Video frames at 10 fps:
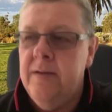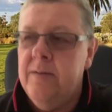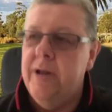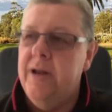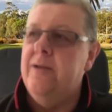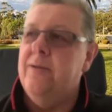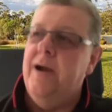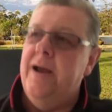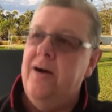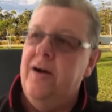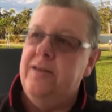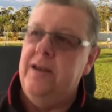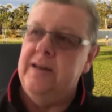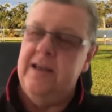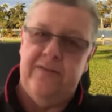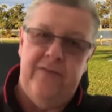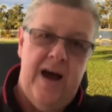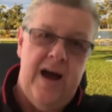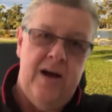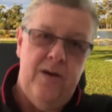But anyway, I think that's
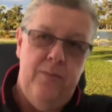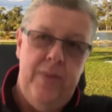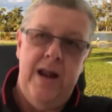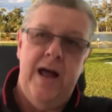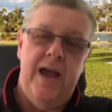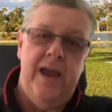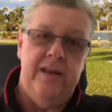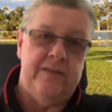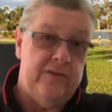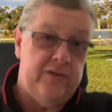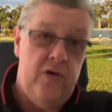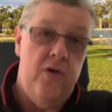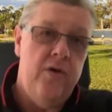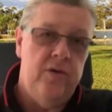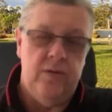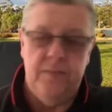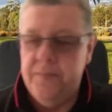far better and it's eternal.